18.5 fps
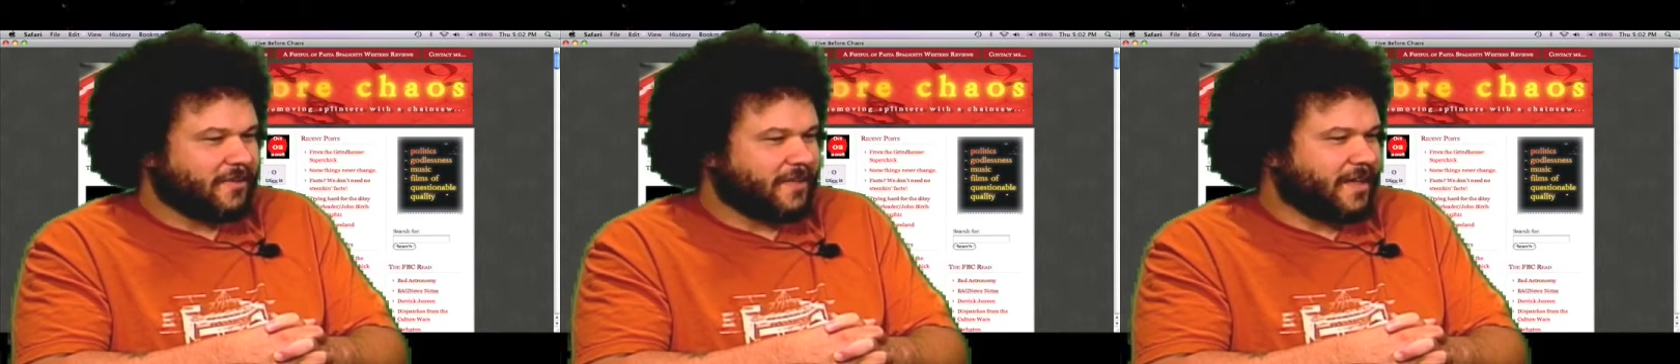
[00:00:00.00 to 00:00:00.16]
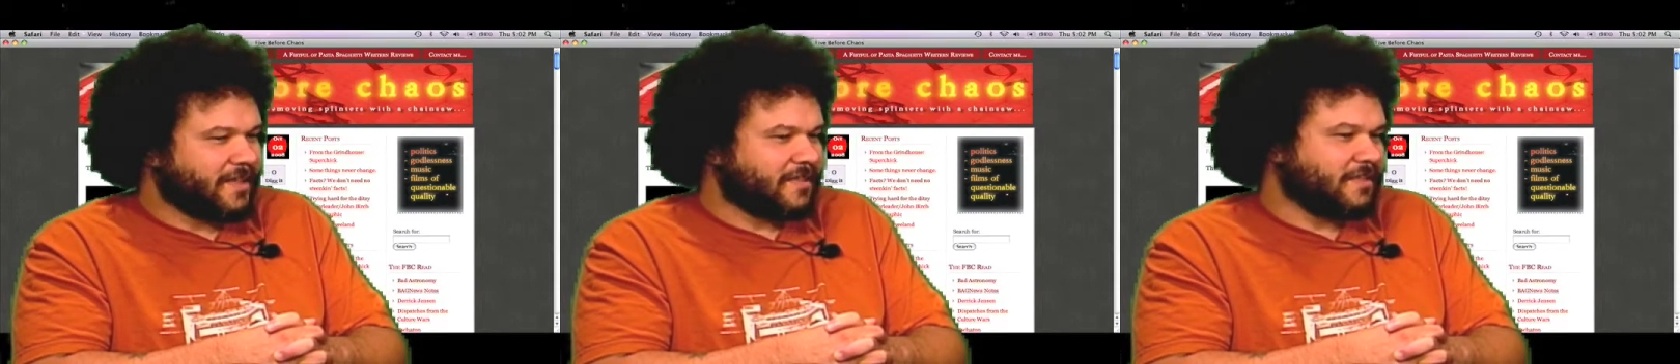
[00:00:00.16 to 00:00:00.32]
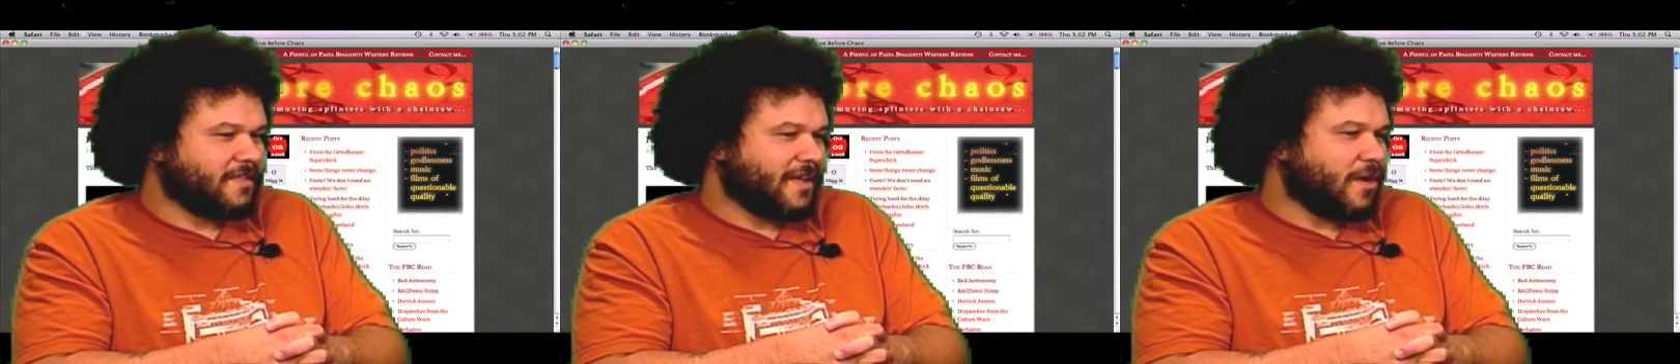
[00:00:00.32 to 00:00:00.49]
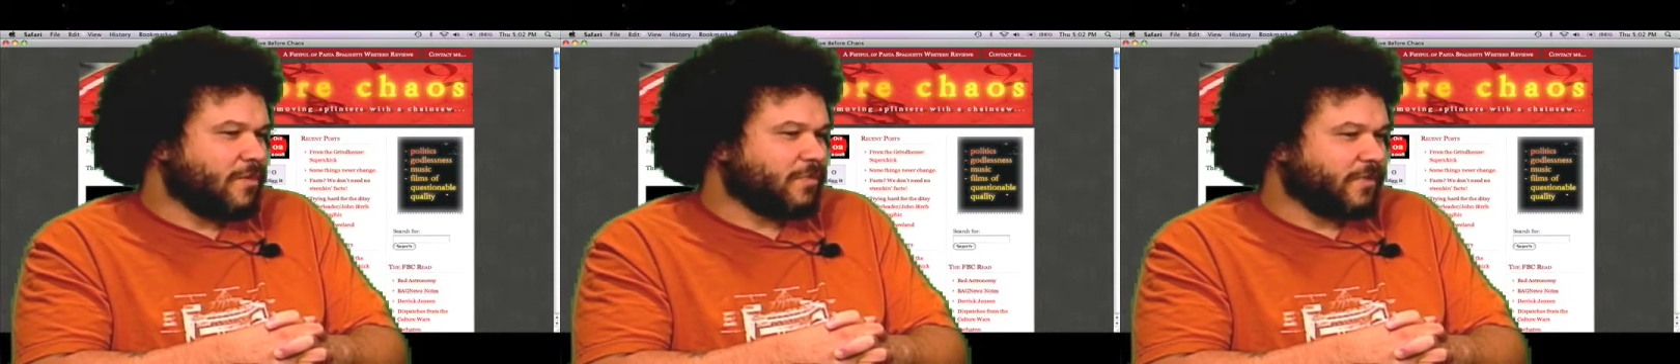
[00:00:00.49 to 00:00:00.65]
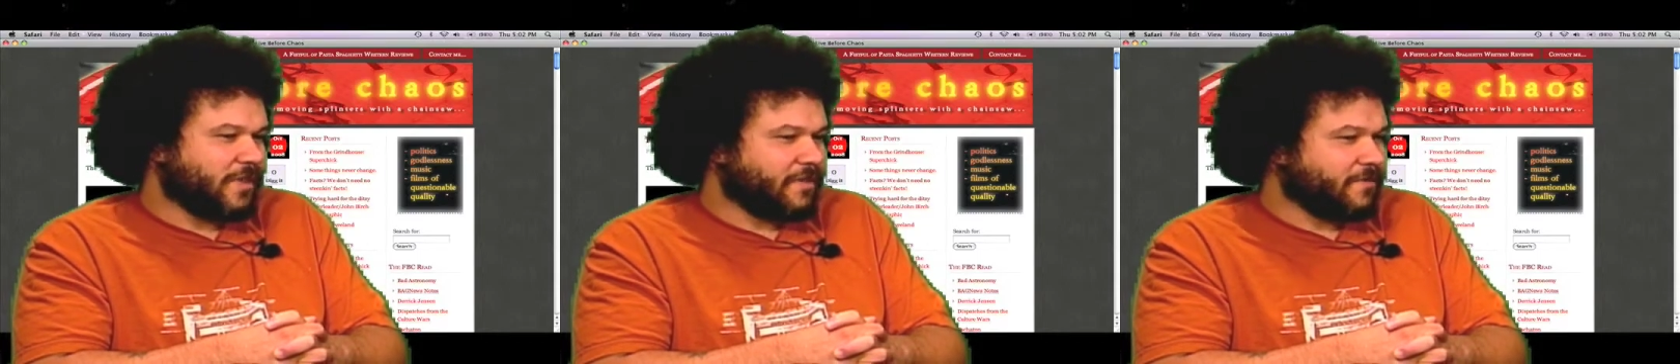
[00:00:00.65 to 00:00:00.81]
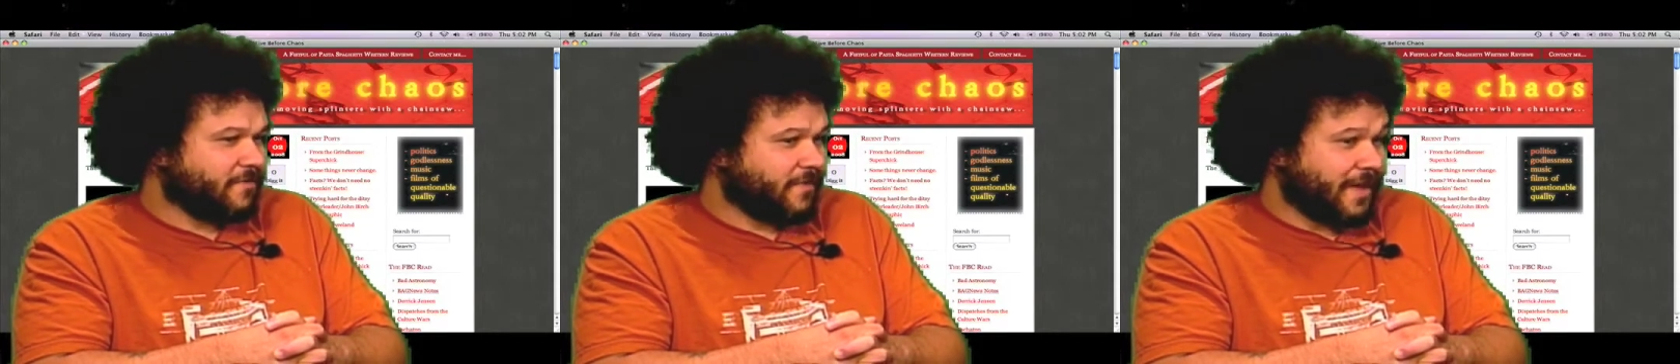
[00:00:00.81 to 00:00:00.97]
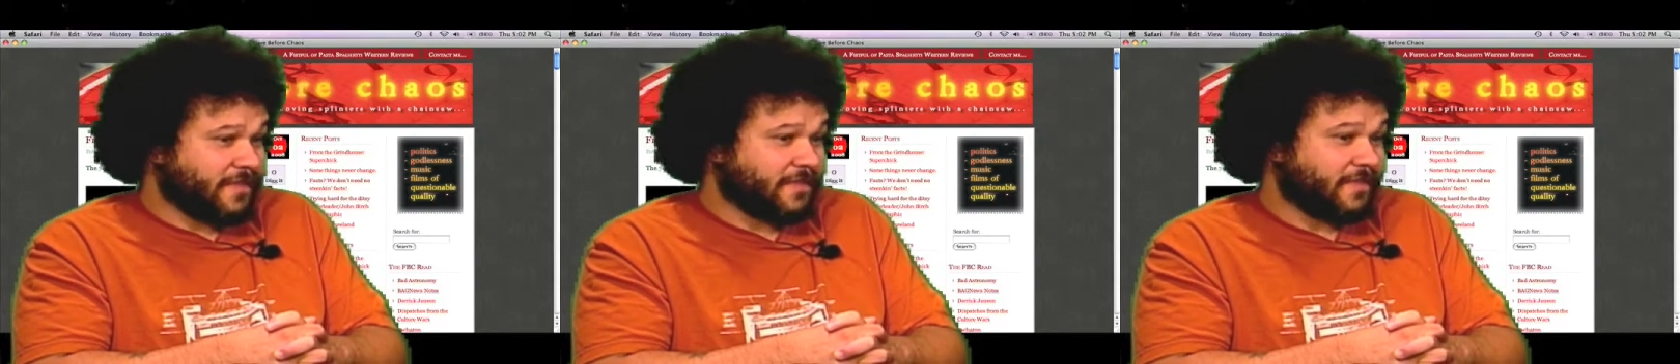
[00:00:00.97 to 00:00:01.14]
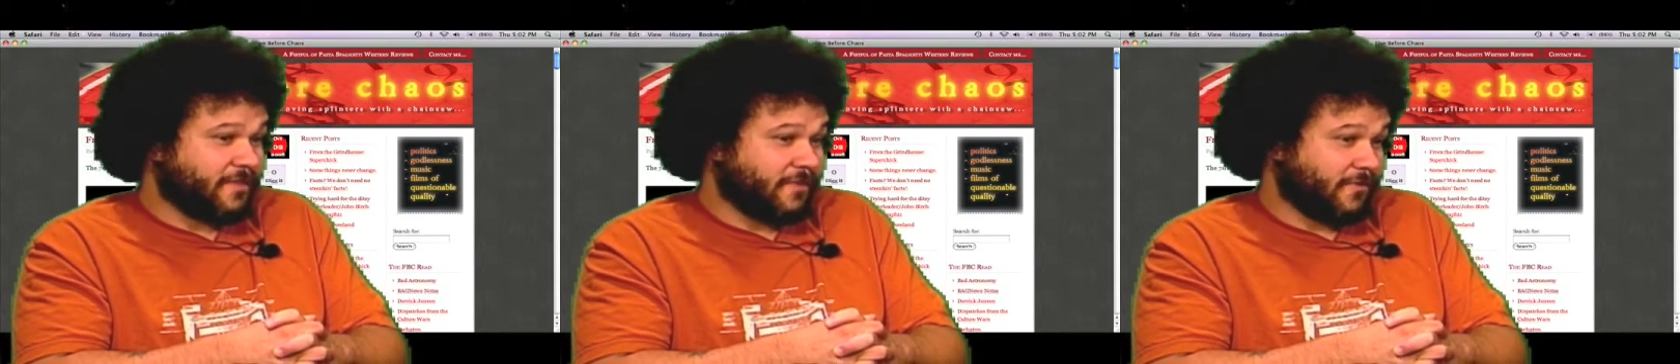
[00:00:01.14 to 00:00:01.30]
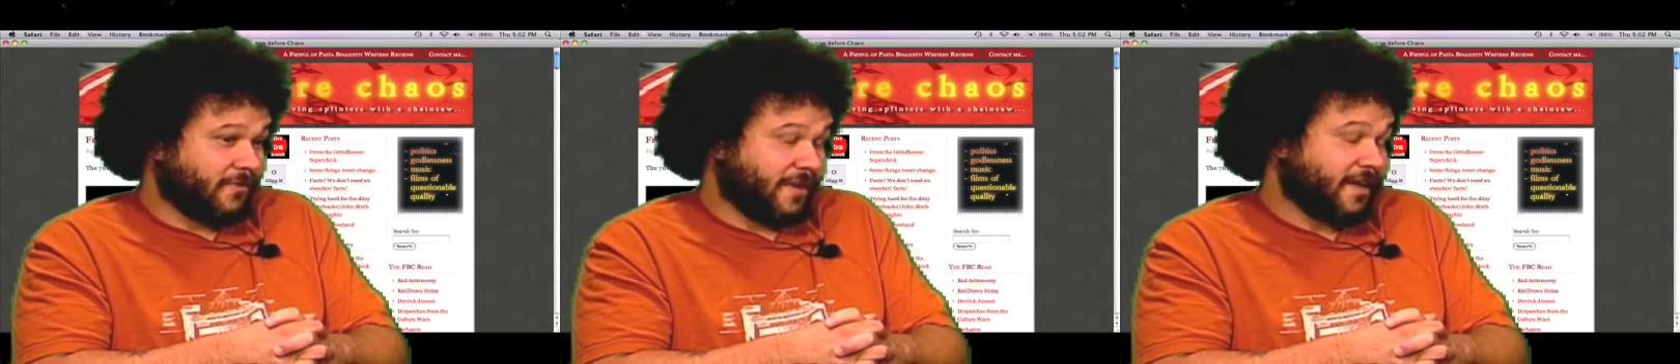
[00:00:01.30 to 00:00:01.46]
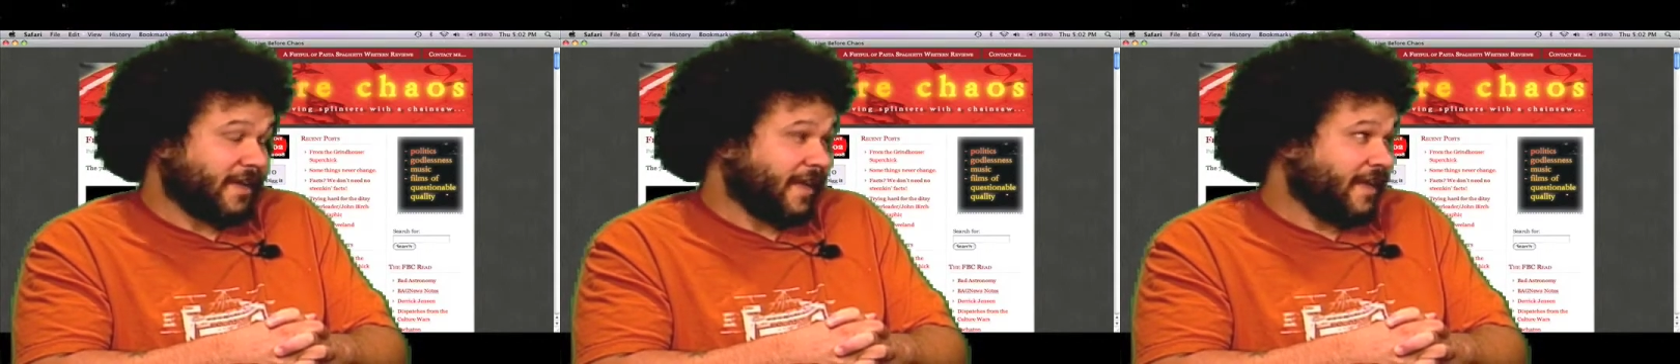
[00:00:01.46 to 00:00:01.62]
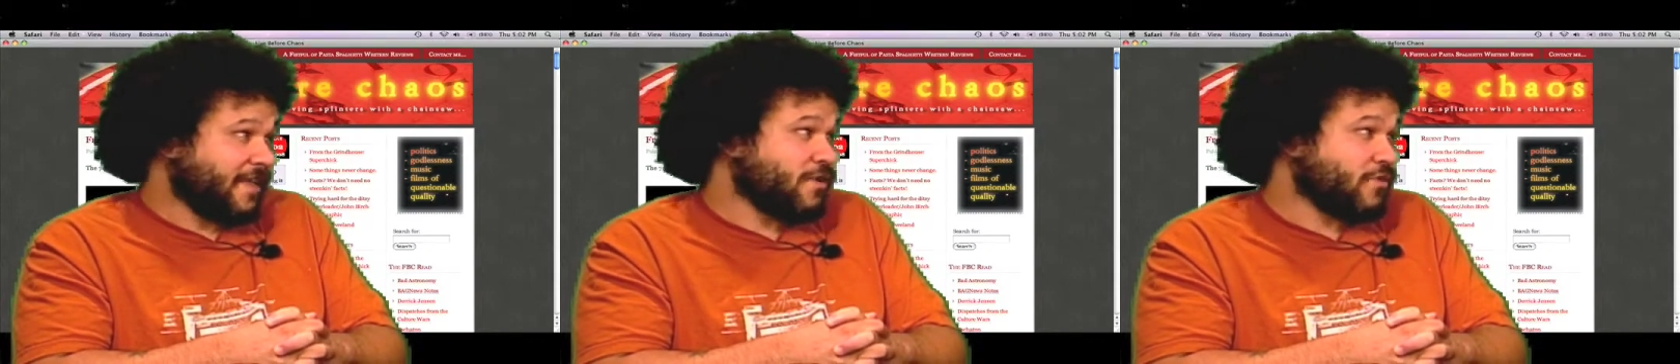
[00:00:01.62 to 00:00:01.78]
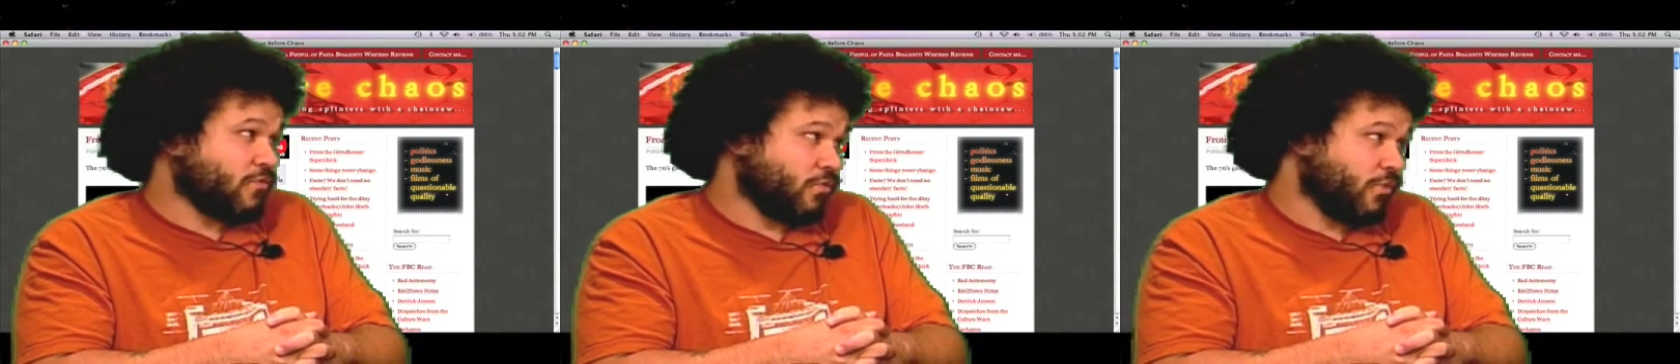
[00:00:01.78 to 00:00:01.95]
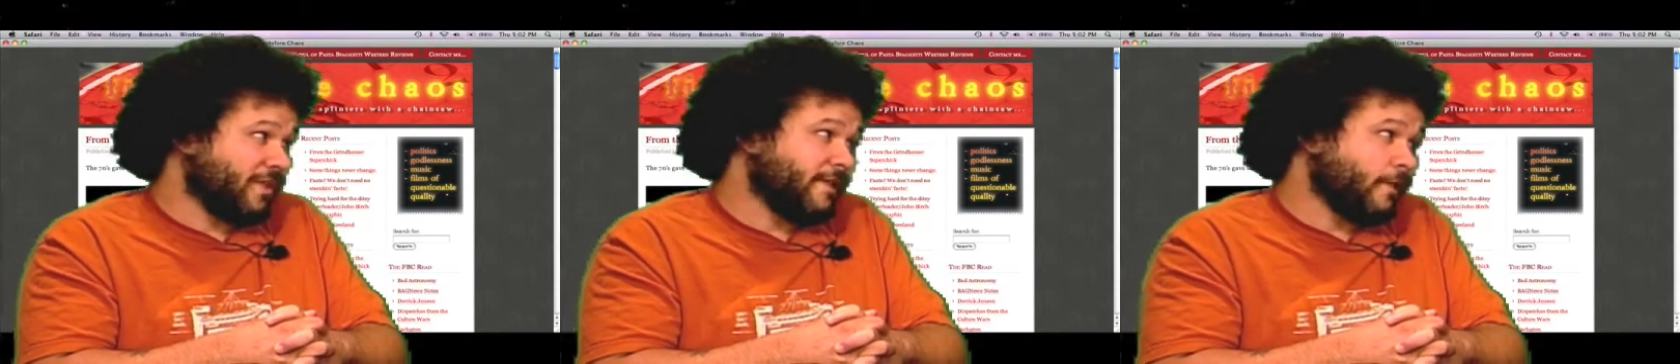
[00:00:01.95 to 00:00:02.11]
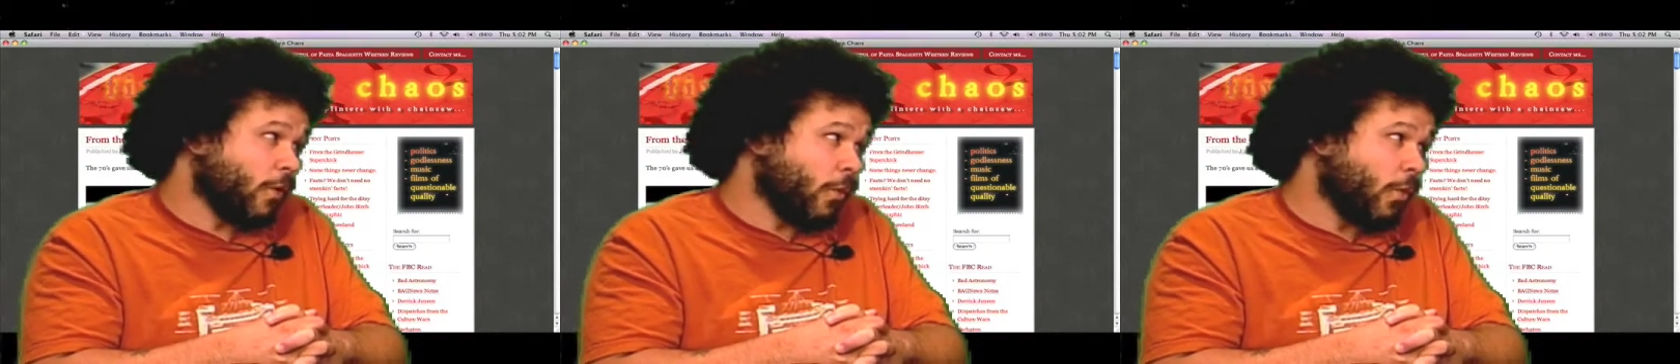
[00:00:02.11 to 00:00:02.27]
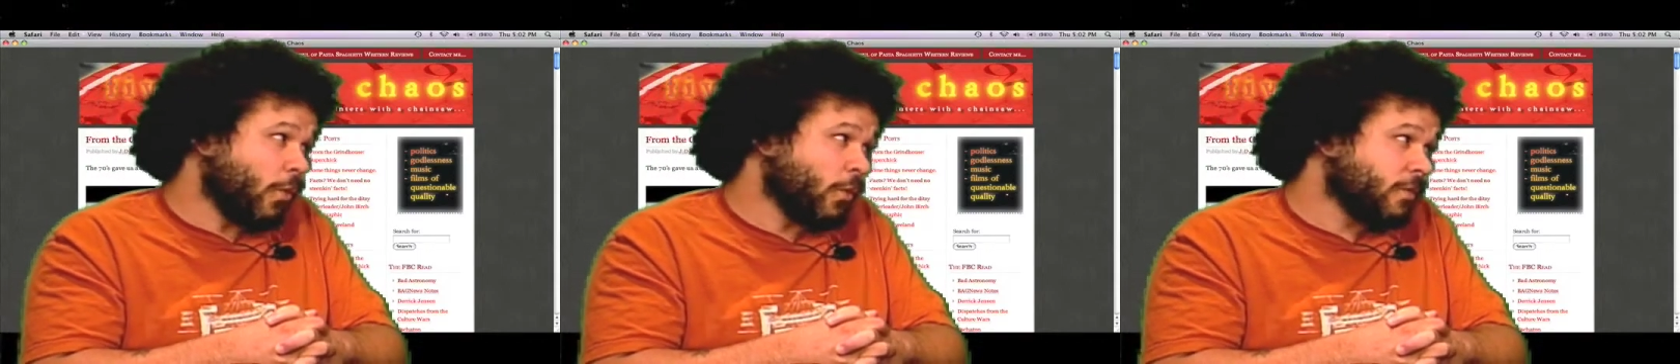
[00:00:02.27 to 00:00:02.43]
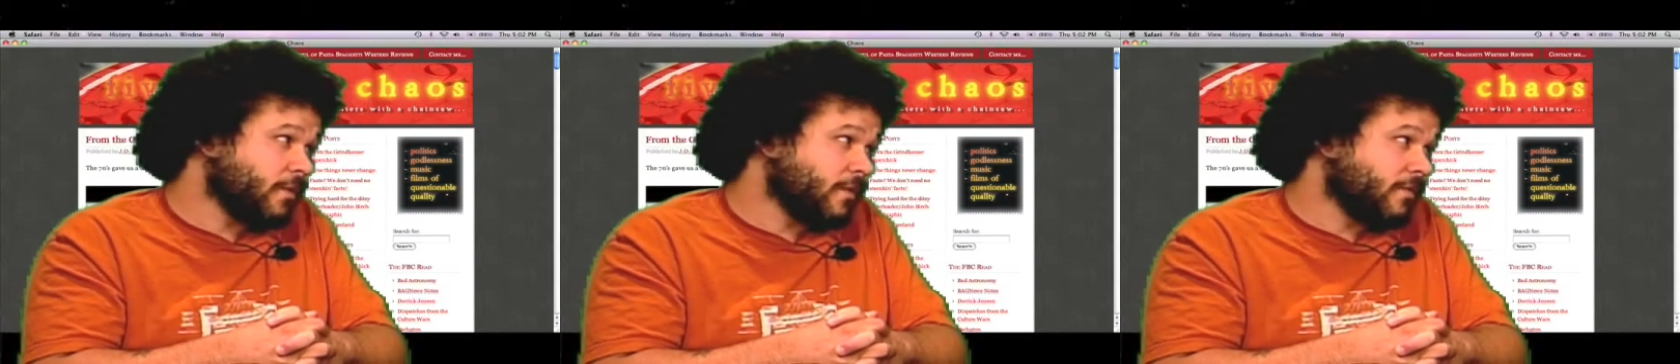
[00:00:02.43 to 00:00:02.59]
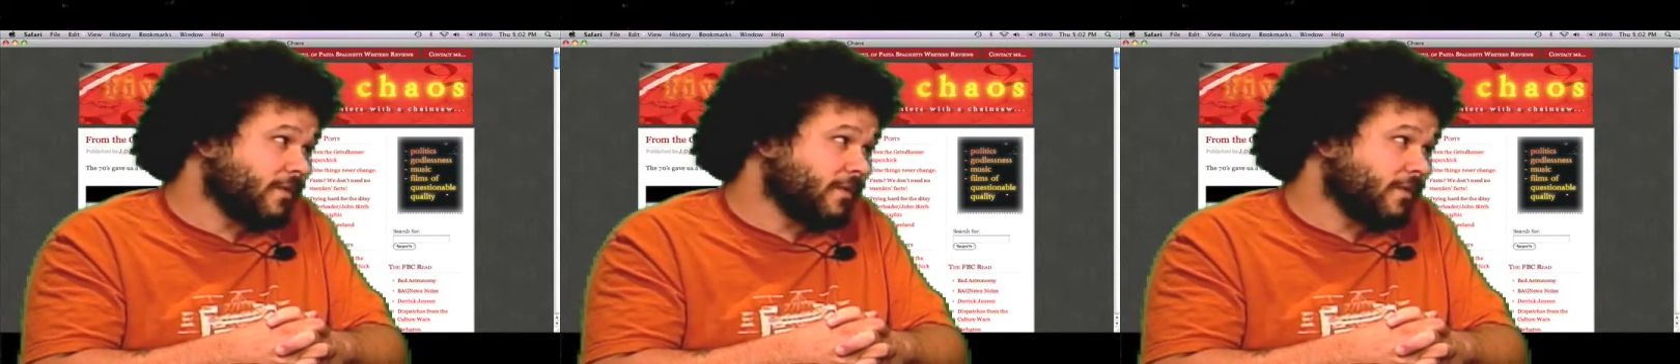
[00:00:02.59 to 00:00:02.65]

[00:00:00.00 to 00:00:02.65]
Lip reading: Or they had to downplay the fact that the Grand Canyon is really old,